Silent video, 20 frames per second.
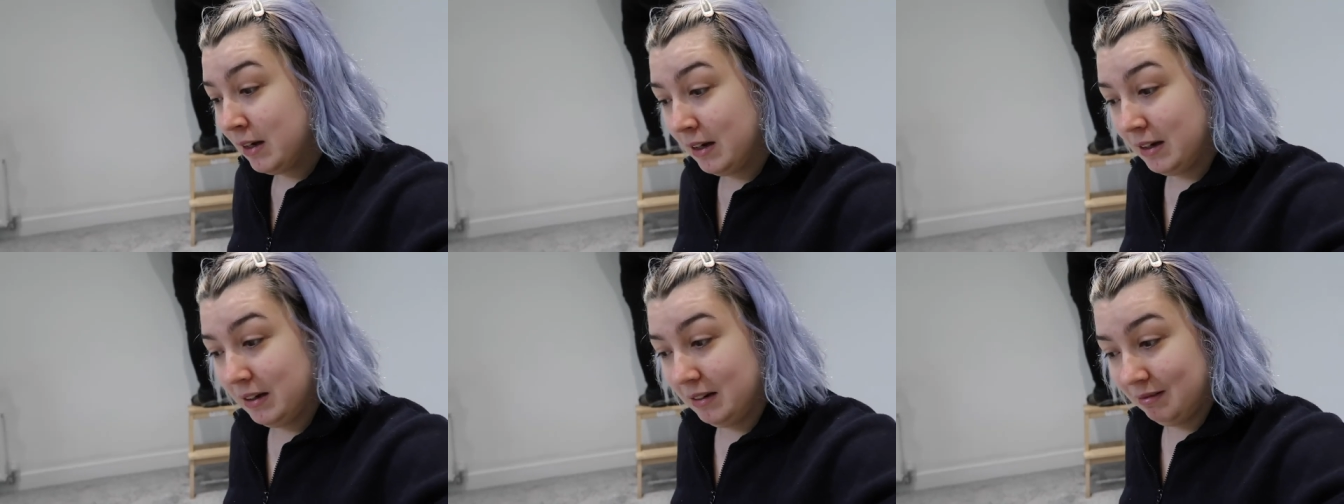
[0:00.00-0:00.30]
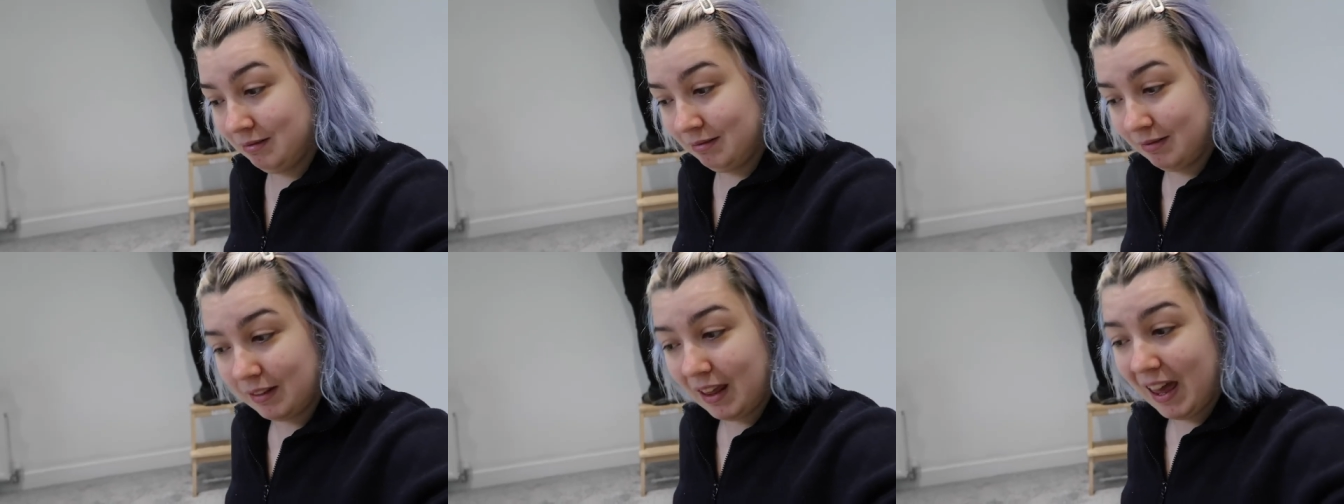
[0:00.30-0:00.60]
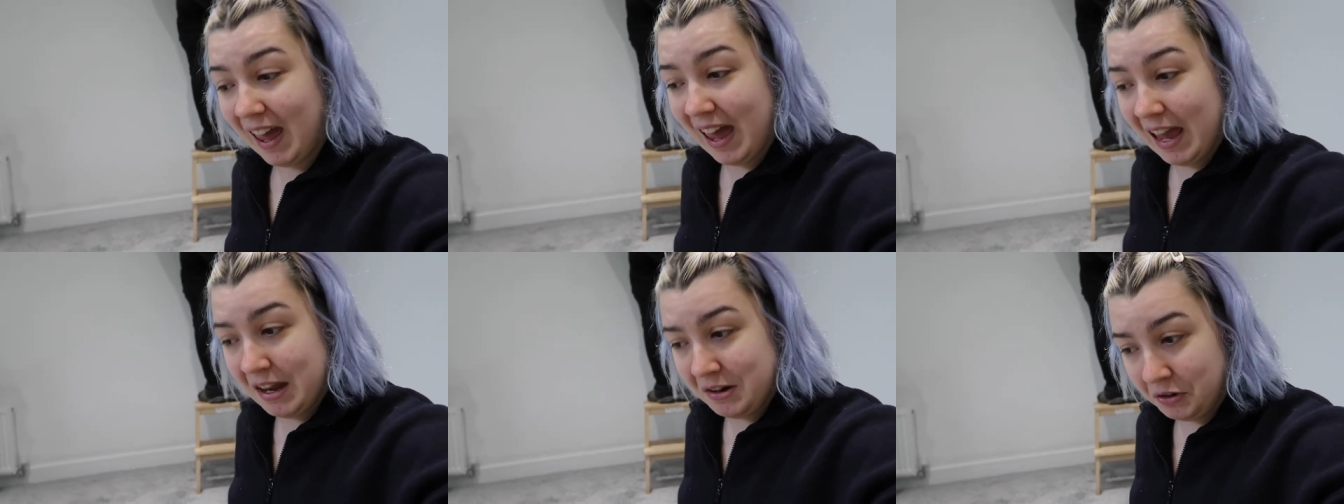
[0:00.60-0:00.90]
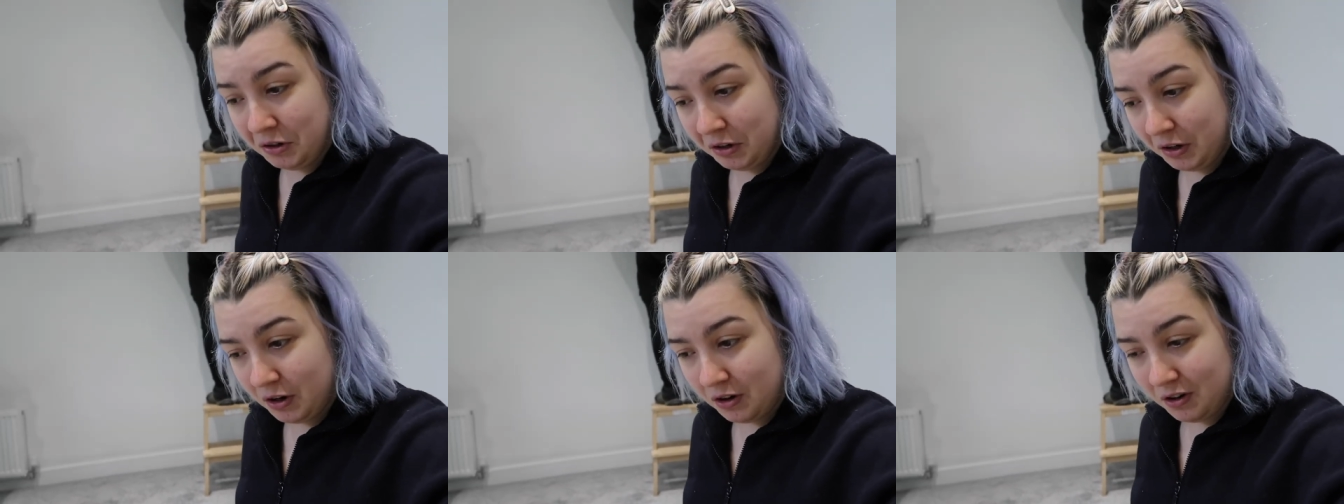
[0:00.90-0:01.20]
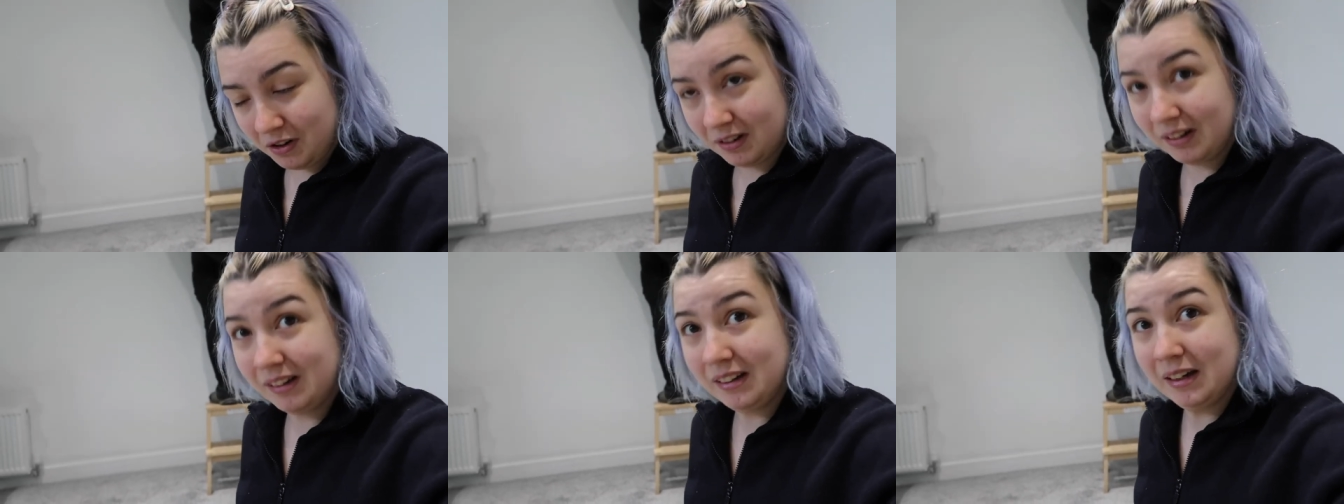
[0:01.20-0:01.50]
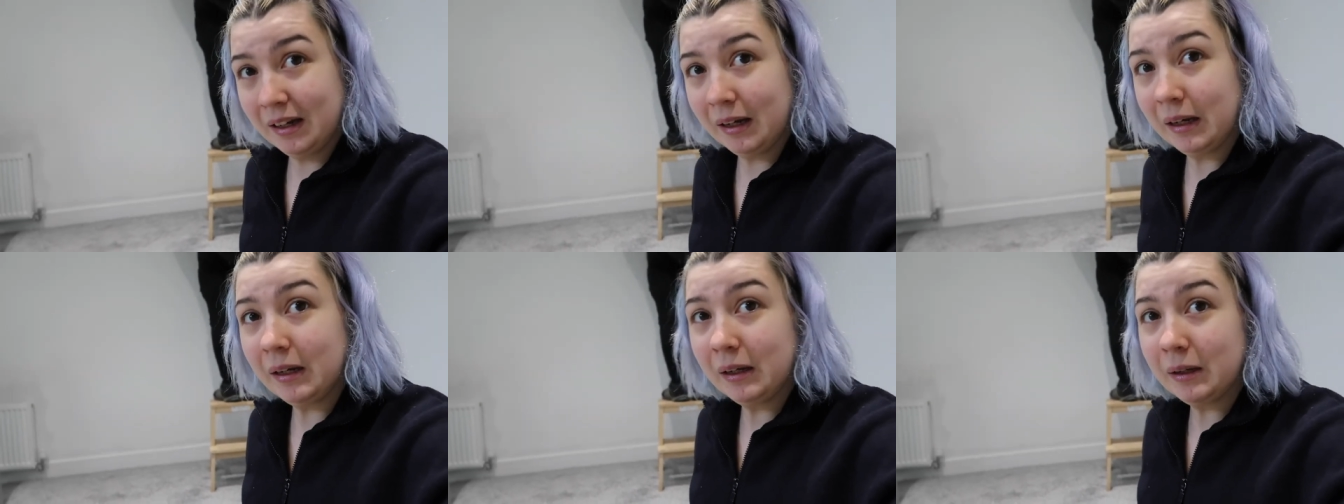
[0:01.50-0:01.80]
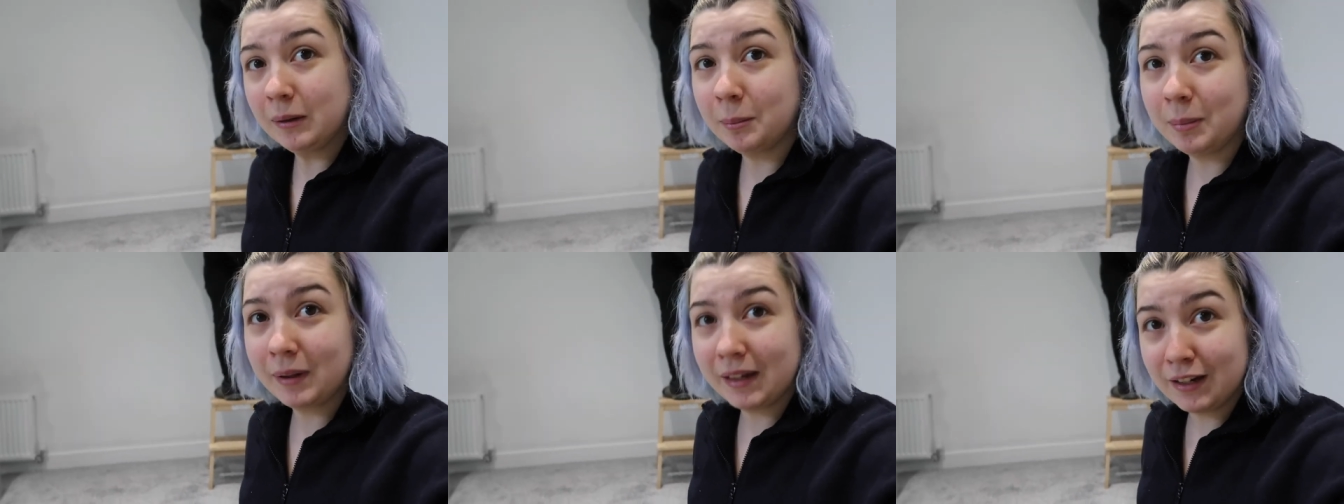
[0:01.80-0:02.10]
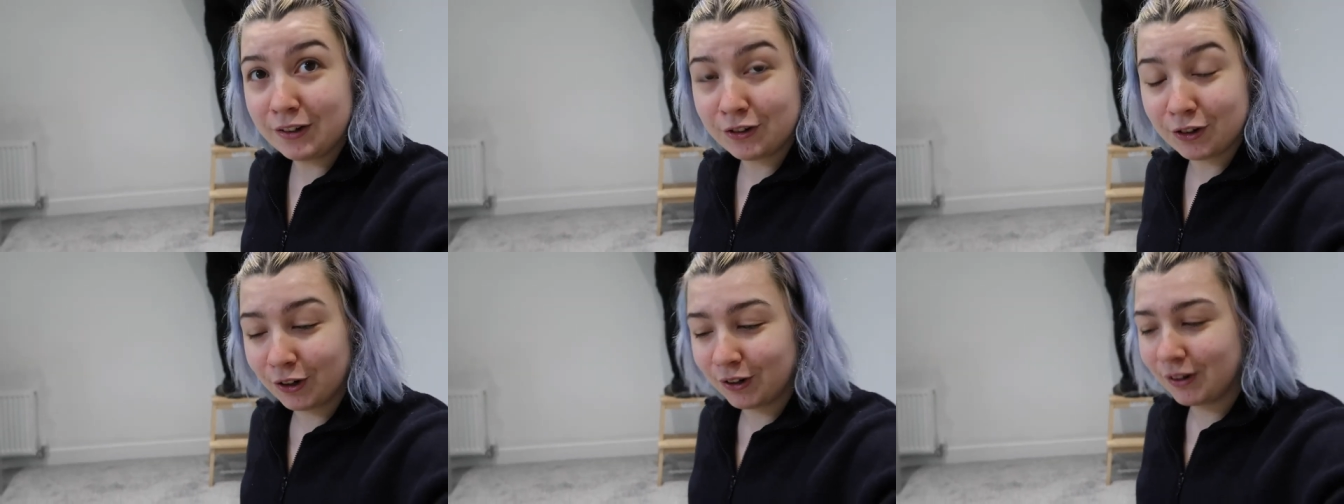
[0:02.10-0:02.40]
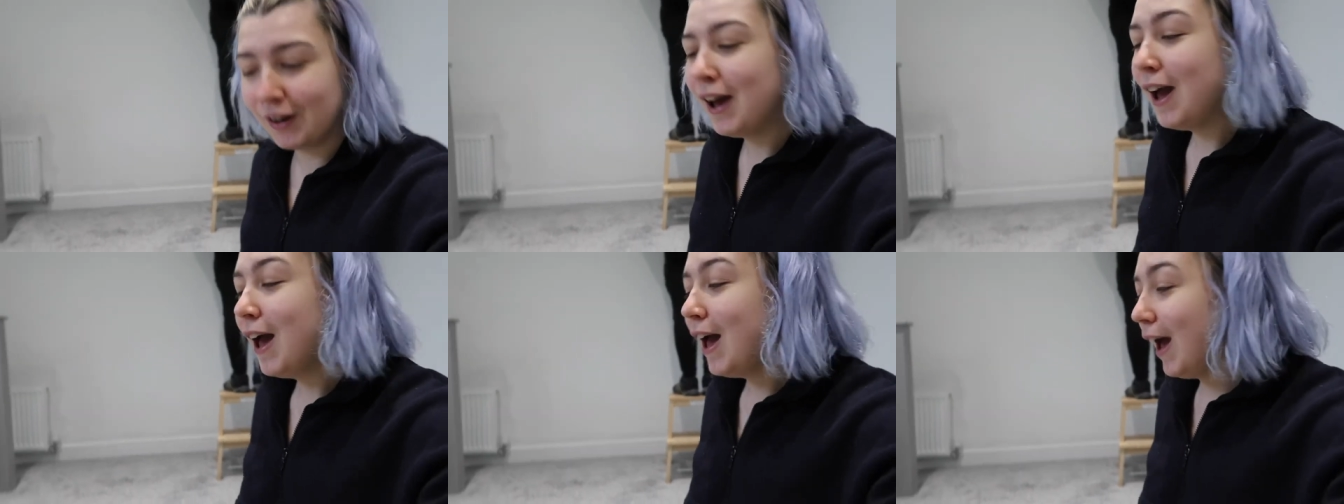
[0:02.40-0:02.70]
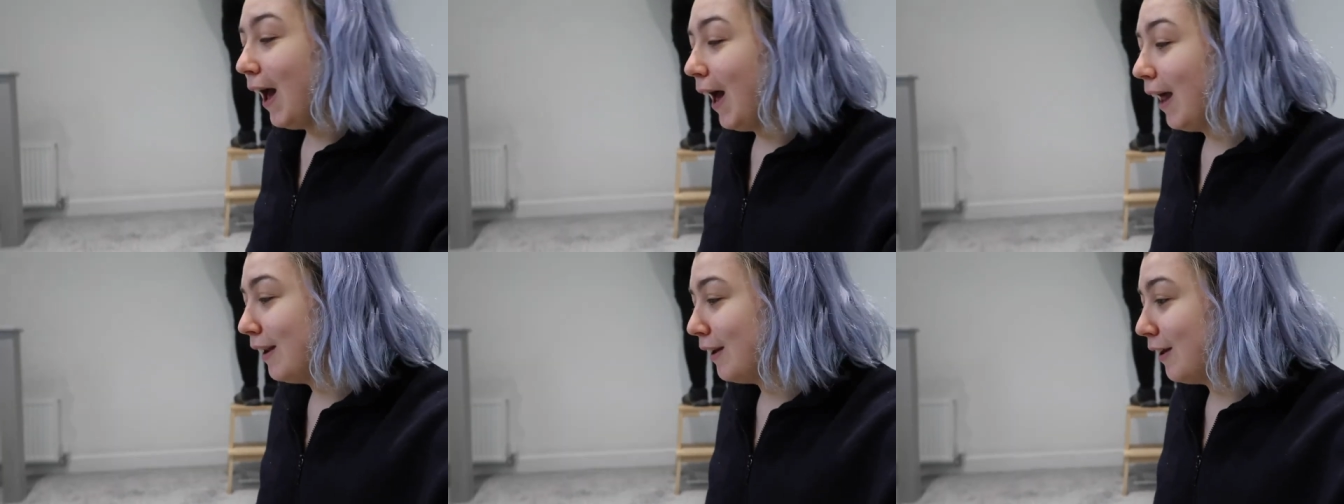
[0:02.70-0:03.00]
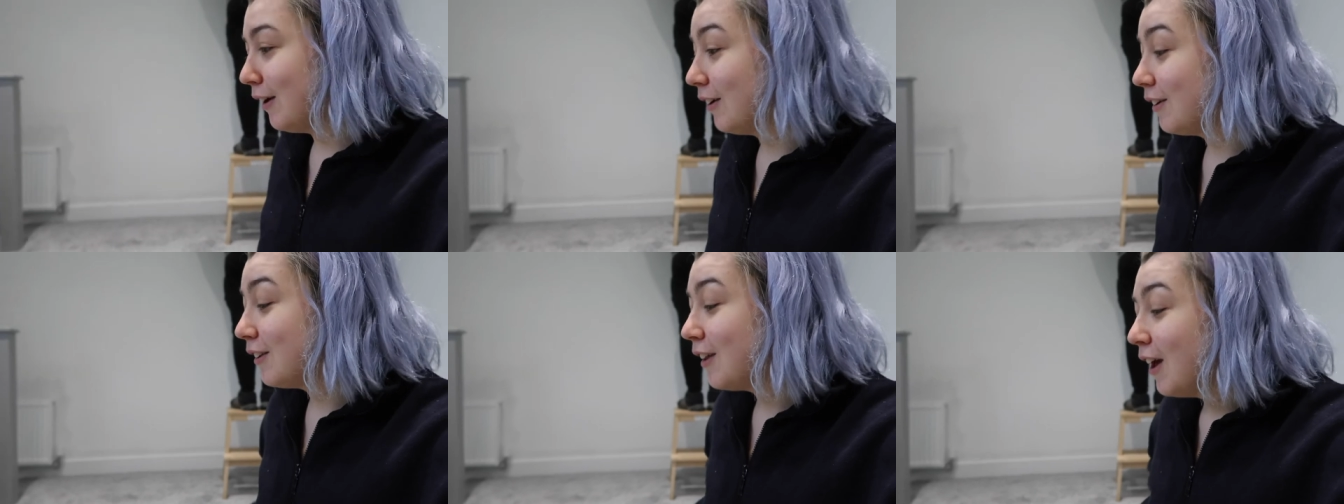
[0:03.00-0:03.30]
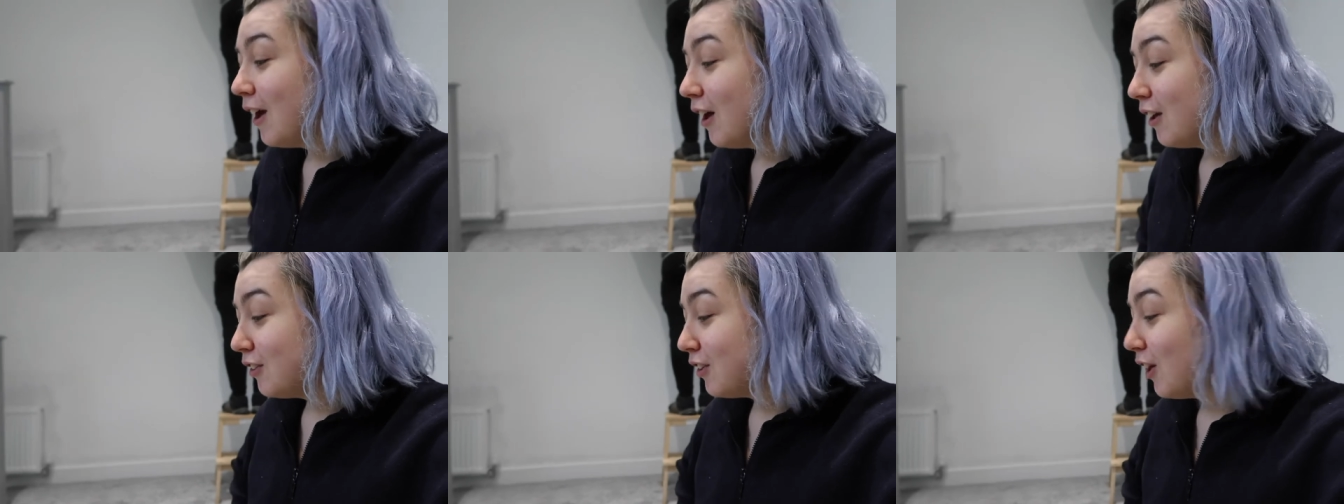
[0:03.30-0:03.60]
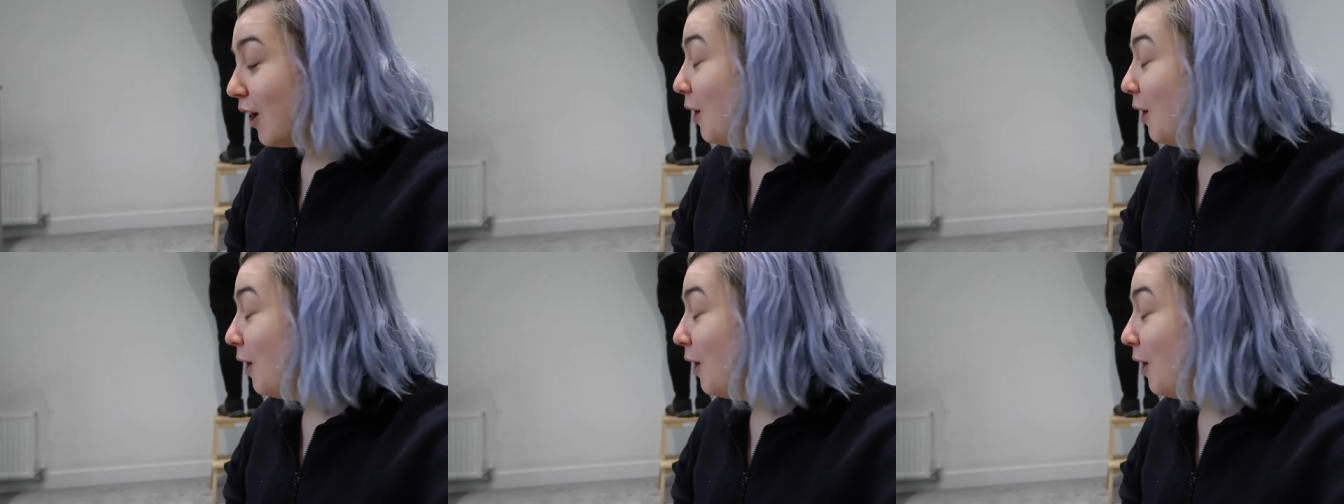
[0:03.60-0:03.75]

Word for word: and hair dye on and bleach on and loads so